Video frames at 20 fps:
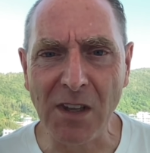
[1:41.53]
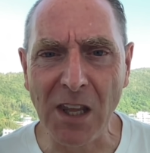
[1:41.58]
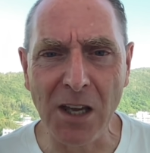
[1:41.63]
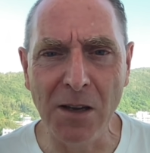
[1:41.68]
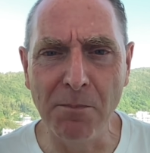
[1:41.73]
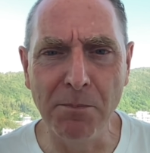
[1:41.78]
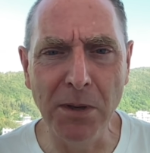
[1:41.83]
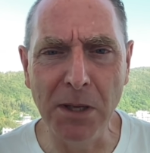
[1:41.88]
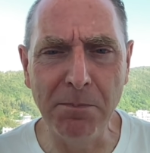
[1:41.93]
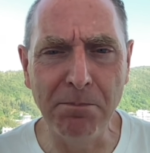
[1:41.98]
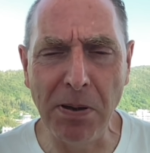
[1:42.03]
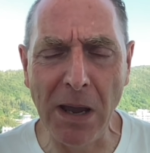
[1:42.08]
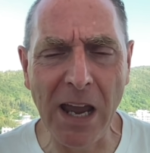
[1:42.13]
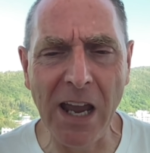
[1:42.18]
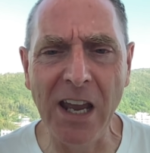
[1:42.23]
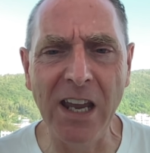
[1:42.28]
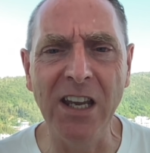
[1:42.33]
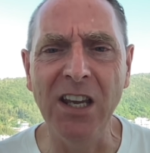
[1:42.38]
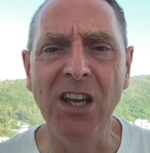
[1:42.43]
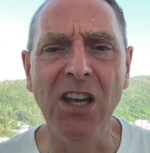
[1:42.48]

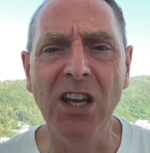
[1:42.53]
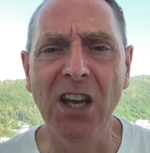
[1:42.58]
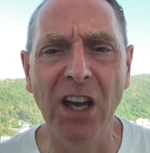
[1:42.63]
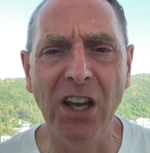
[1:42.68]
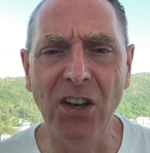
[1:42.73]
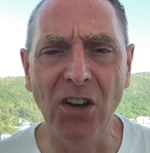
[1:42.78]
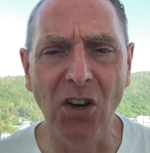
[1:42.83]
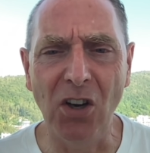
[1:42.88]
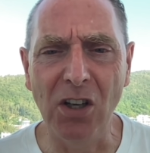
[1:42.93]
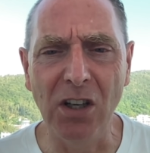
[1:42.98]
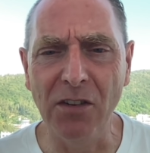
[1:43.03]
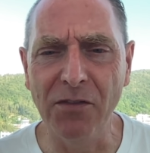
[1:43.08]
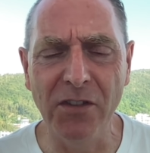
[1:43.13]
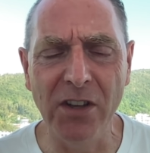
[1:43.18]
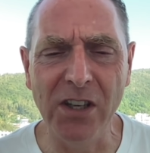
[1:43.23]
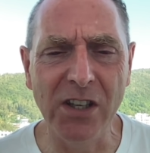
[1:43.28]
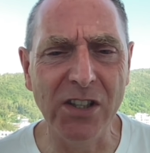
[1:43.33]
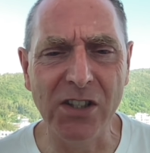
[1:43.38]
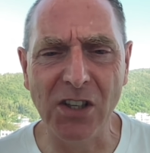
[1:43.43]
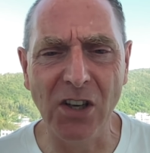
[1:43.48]
BitPay and all of
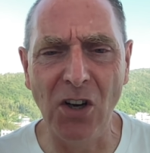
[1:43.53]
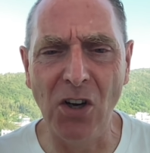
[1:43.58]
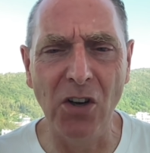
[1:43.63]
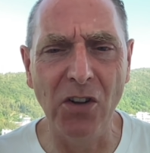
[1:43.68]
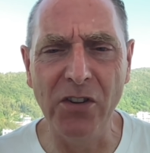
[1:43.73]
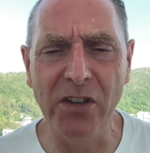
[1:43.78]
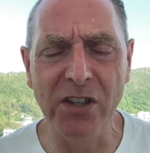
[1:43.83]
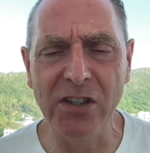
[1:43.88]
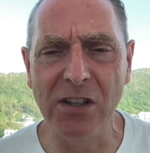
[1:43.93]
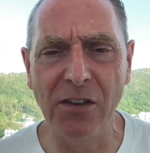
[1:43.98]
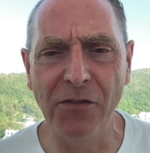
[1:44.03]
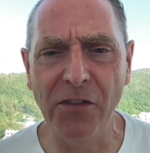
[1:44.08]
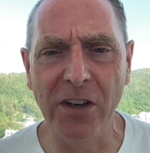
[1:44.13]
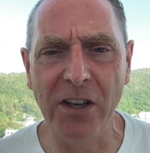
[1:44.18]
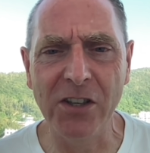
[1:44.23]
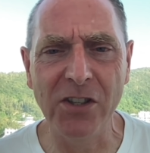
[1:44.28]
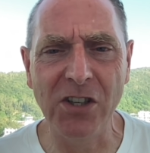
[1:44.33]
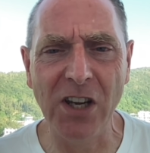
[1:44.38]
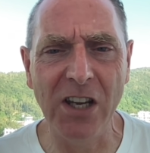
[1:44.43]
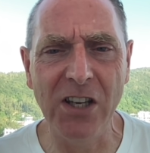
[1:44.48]
this, all these different
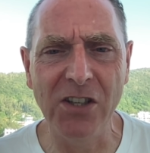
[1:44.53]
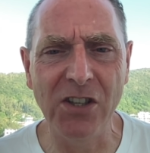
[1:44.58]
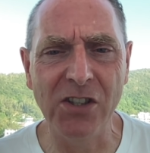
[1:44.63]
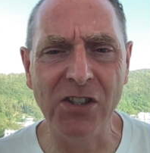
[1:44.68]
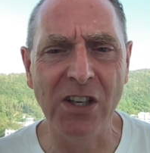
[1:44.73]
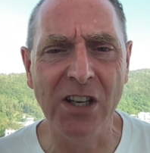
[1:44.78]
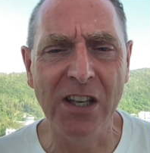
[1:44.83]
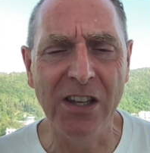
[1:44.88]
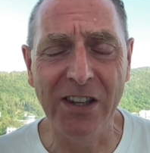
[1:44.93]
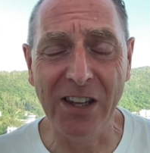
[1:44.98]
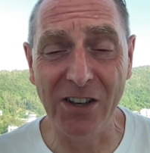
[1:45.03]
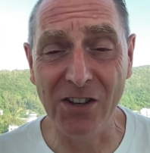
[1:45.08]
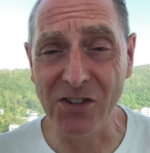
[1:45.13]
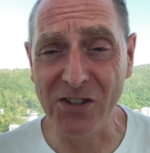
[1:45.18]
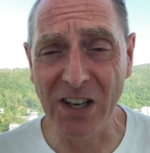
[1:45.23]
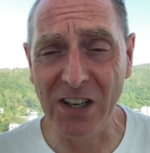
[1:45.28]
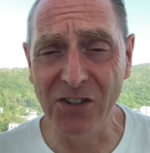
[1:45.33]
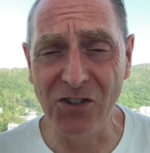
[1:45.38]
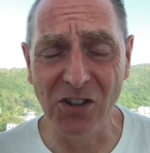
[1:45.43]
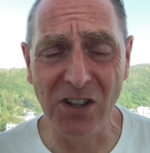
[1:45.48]
exchanges that are
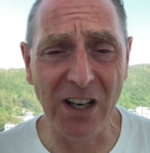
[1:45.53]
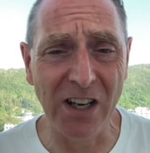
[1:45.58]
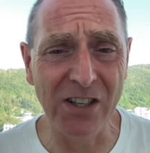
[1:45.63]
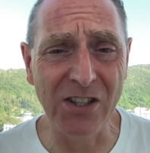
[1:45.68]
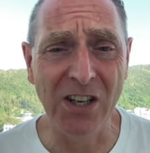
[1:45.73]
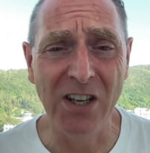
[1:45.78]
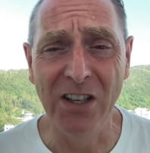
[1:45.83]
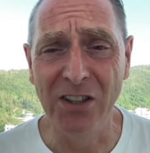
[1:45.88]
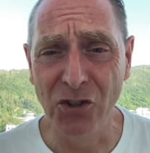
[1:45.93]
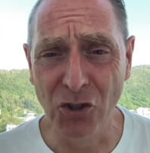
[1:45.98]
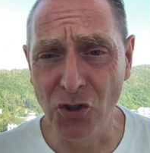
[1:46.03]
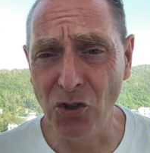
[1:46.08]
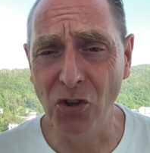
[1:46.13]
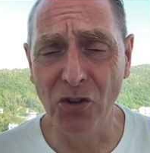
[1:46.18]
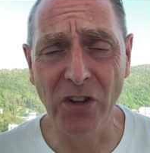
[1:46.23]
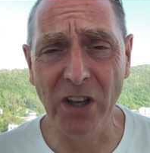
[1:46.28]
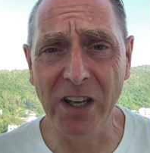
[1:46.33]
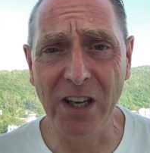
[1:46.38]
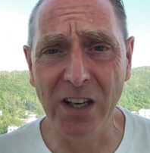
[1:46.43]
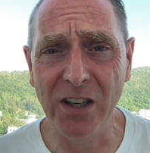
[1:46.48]
centralized. Sure,
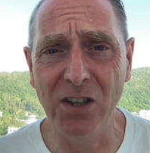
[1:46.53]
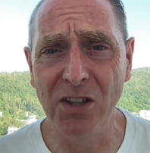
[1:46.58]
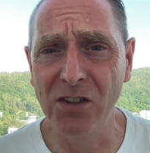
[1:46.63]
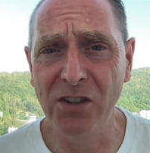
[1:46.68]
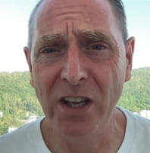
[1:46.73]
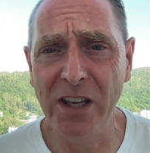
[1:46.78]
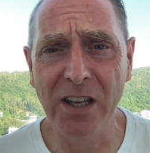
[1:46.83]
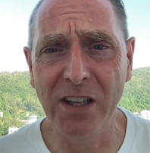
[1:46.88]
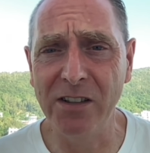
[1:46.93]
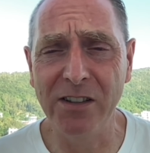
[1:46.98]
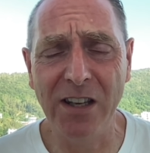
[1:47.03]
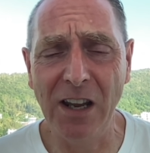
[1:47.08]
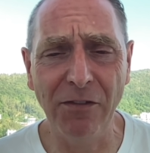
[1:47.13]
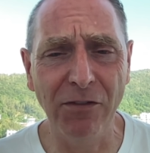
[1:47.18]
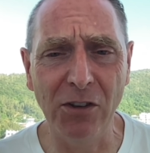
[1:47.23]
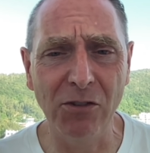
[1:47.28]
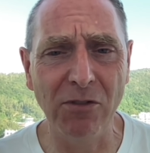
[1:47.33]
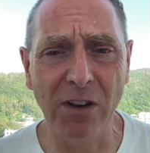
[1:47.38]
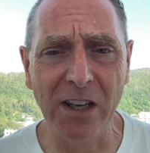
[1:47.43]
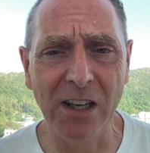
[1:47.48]
they can
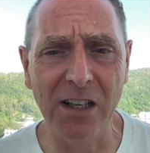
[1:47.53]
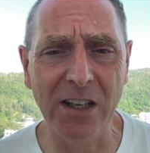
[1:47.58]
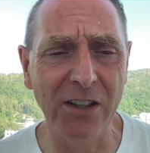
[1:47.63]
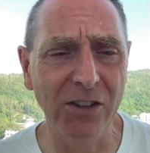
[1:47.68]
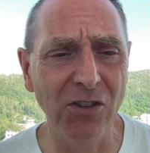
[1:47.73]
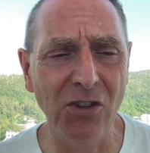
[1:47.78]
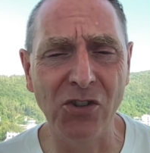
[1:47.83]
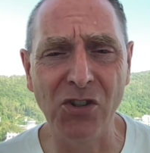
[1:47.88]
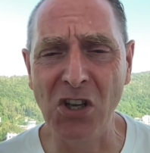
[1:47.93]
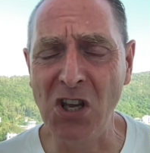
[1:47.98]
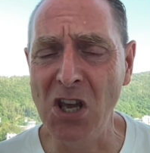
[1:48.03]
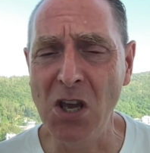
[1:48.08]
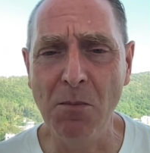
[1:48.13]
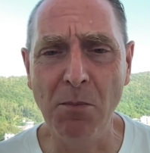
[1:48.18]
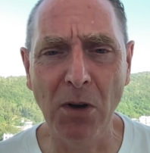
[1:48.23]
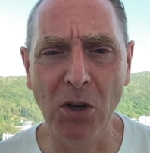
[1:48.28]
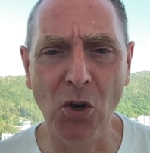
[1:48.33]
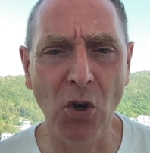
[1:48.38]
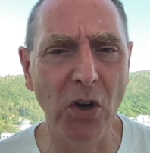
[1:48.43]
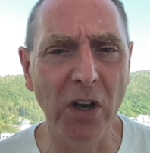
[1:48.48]
definitely regulate those.
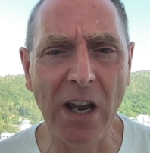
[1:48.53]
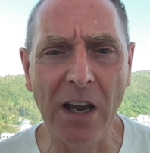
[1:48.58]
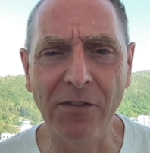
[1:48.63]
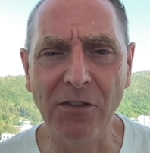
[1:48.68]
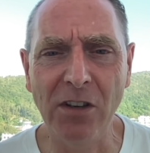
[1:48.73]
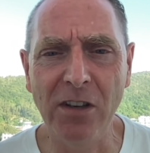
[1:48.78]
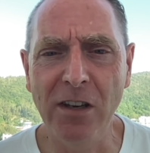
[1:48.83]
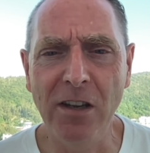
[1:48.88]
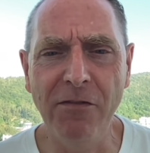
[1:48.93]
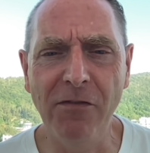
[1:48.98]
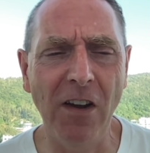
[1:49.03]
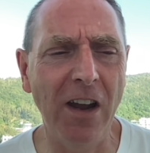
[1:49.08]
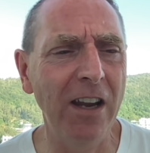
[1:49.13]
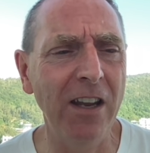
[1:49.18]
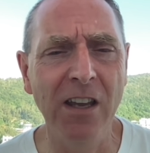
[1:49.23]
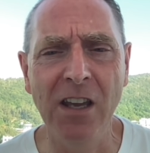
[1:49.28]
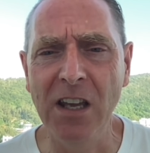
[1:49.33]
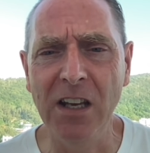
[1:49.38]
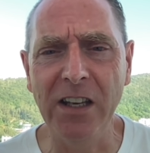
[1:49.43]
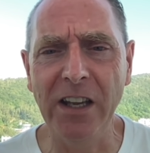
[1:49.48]
But going after DeFi,
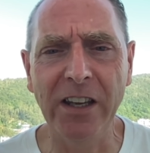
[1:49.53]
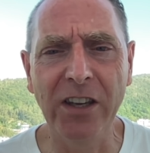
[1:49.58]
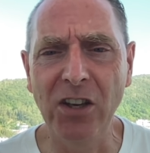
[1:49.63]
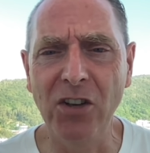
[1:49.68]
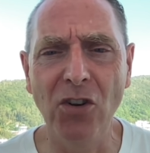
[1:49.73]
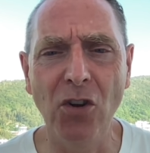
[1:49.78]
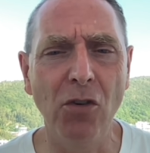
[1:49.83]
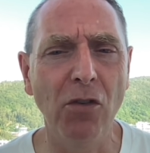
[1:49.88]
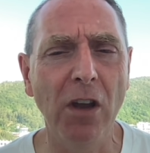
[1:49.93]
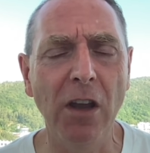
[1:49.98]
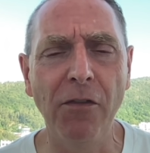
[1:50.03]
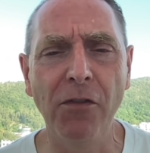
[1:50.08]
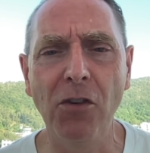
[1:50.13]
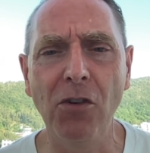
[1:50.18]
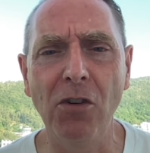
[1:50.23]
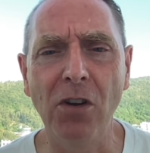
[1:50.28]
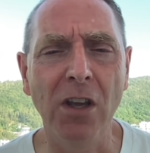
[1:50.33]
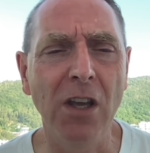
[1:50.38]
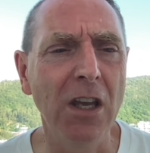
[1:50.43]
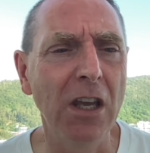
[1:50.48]
like, you know, if
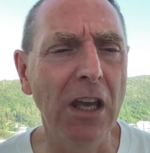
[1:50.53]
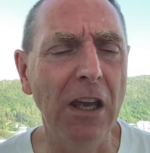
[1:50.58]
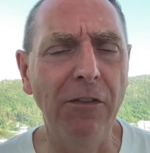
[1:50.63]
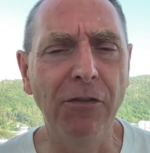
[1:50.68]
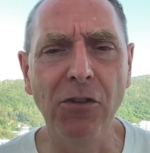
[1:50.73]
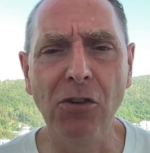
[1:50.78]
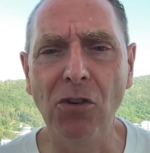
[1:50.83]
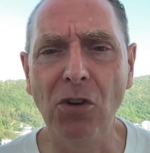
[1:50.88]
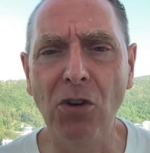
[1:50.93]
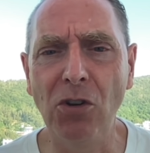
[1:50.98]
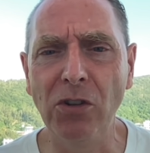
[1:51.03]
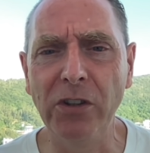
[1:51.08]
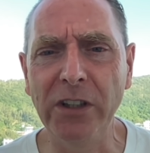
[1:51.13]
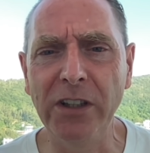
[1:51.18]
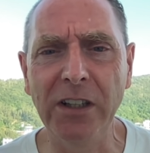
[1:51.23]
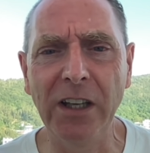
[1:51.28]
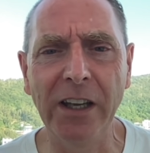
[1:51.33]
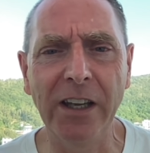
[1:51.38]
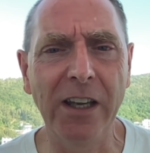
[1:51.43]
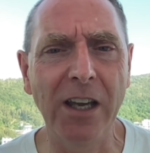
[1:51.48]
you're holding
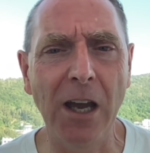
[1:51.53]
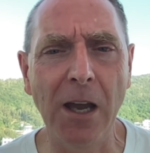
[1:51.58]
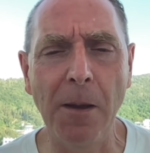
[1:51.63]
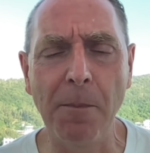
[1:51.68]
like